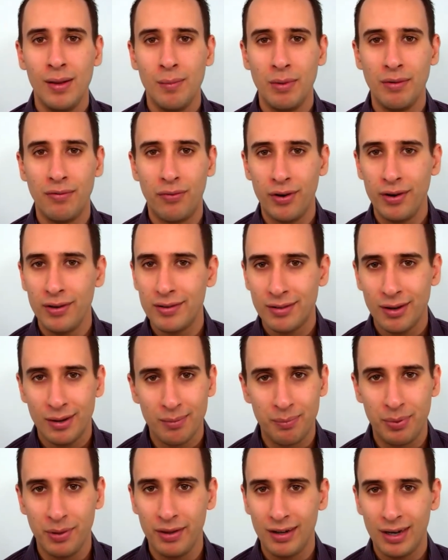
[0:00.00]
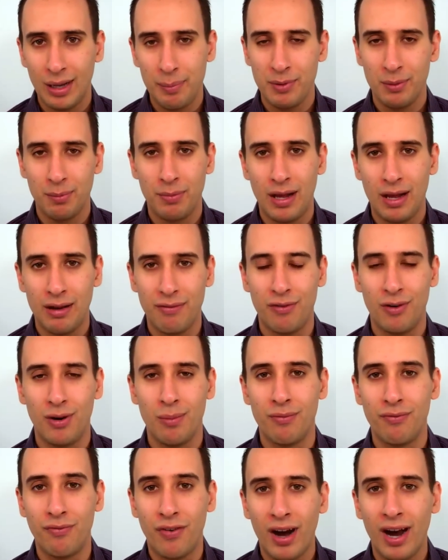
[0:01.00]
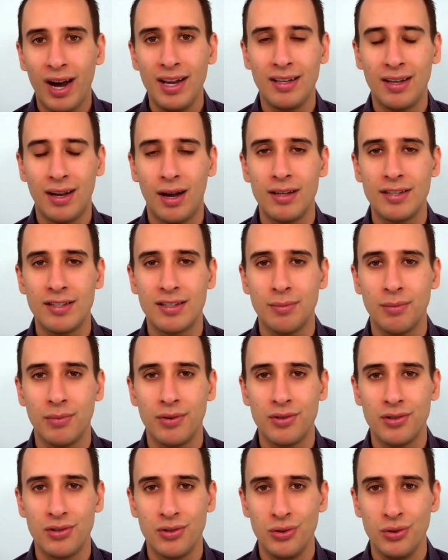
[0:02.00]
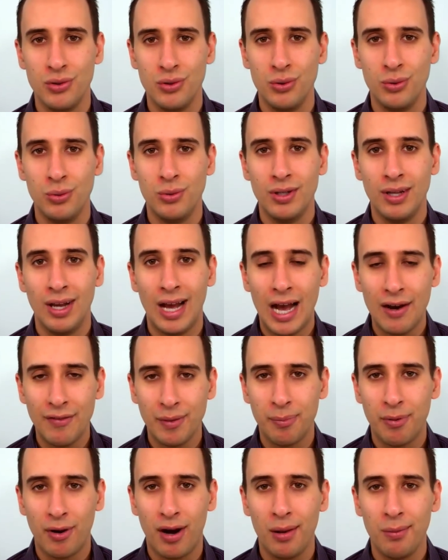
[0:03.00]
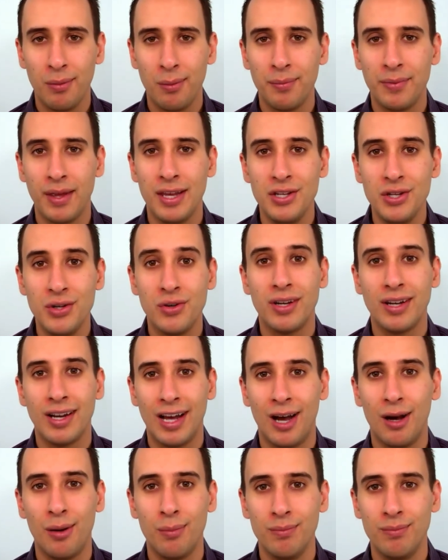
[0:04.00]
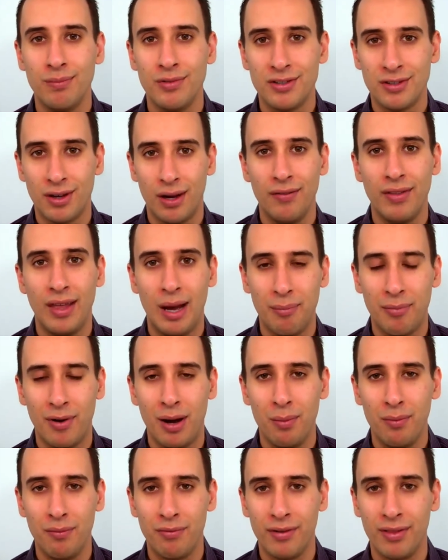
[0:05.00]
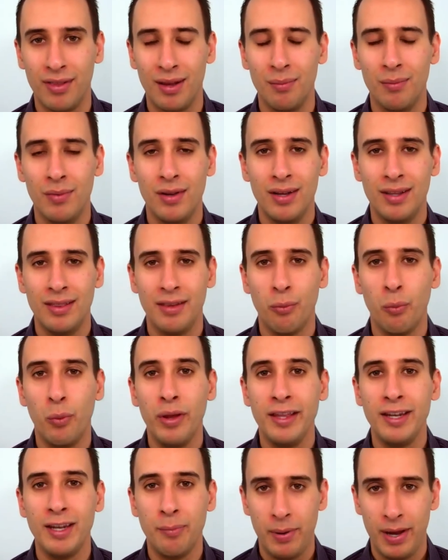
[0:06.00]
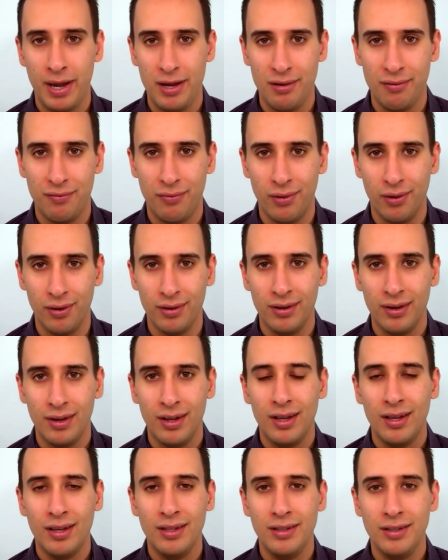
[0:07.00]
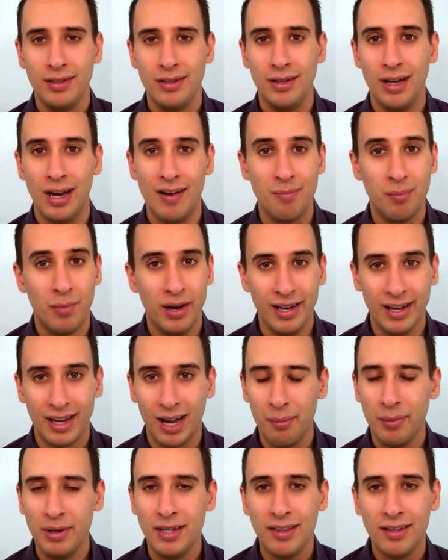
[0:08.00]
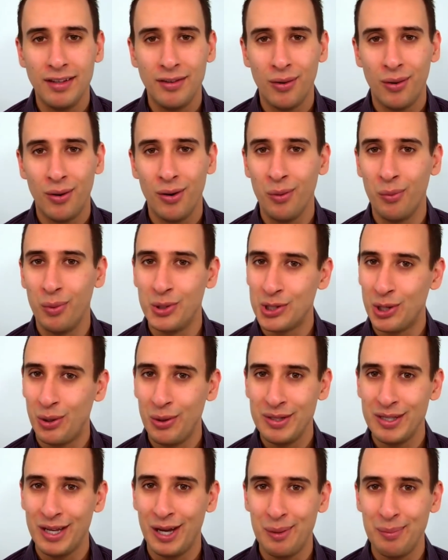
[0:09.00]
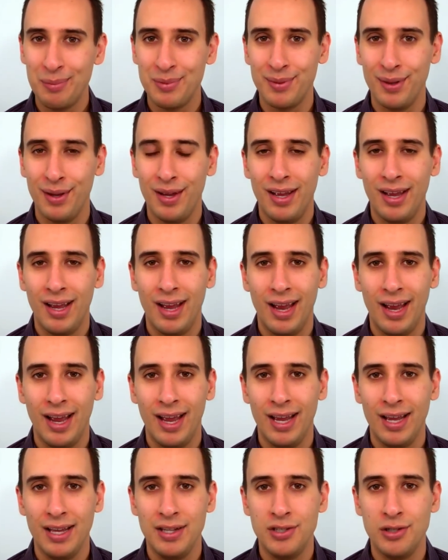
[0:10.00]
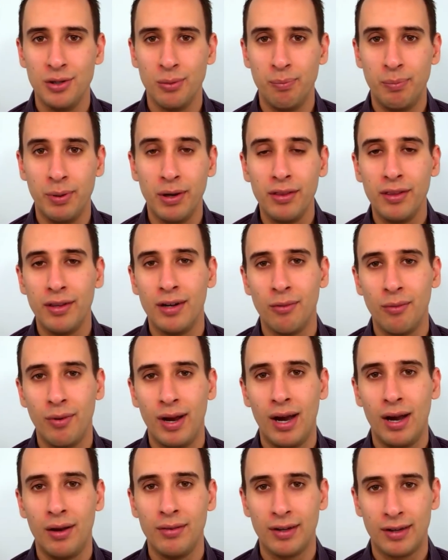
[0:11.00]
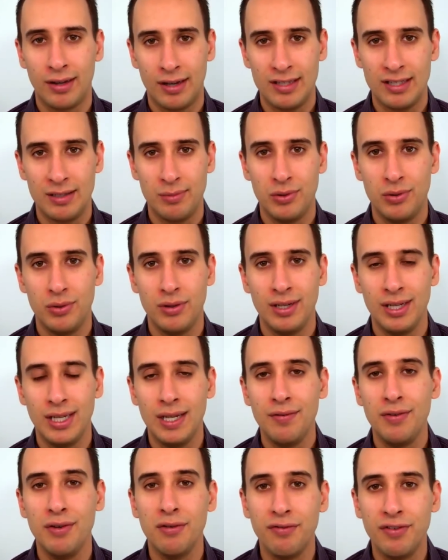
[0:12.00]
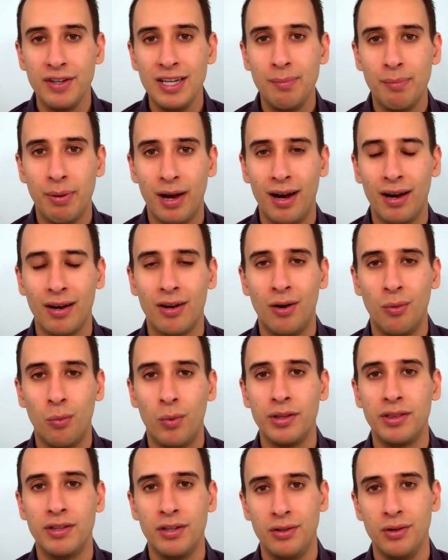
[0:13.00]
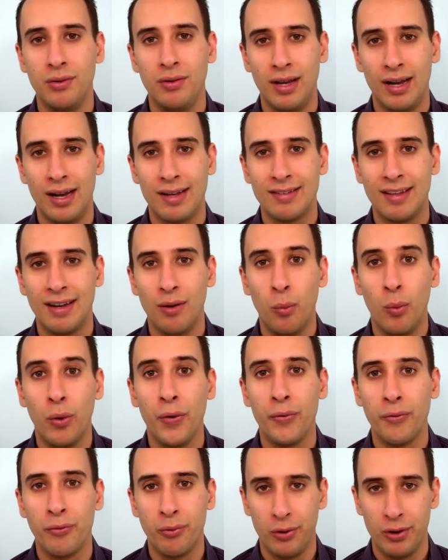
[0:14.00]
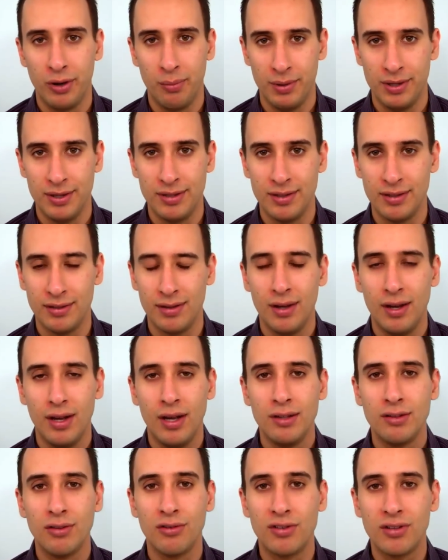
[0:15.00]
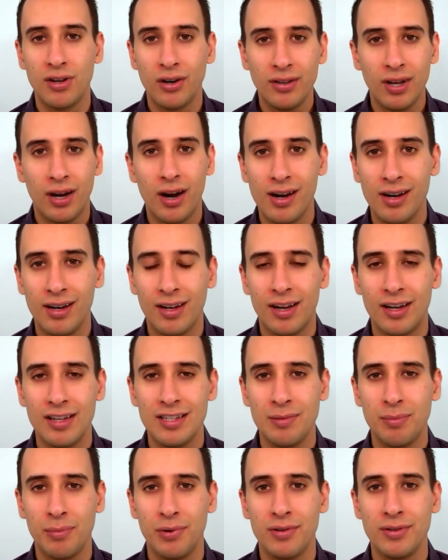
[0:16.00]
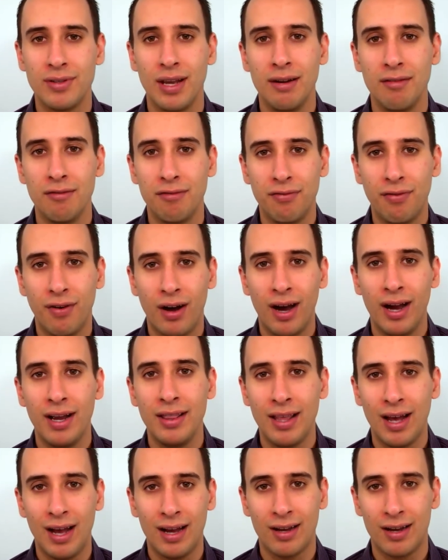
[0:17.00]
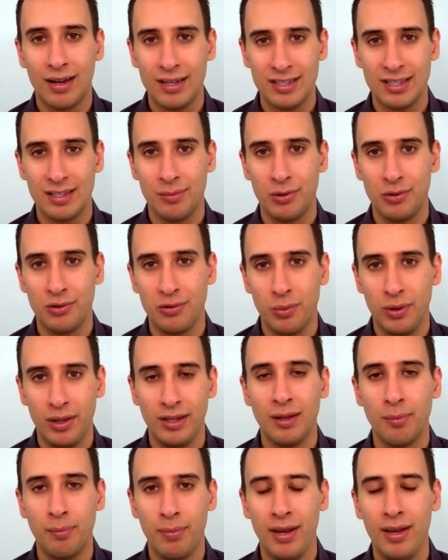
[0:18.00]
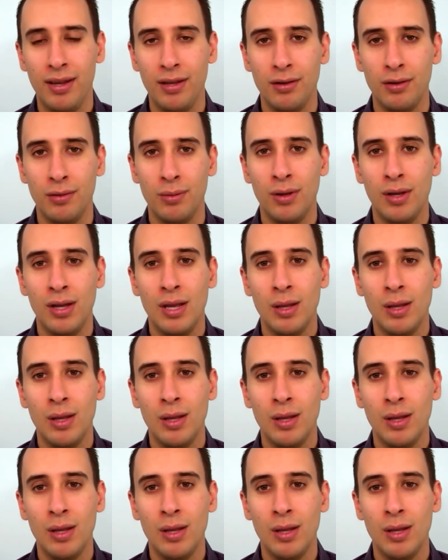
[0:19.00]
before you start building up your platform. Find customers who have a problem that you can help solve that problem for them, and they're willing to pay you for it. You have money coming in the door, which always helps, and you're building around a customer who can give you feedback on what to do next and where to grow your business. So start talking to customers and find that customer who's willing to pay you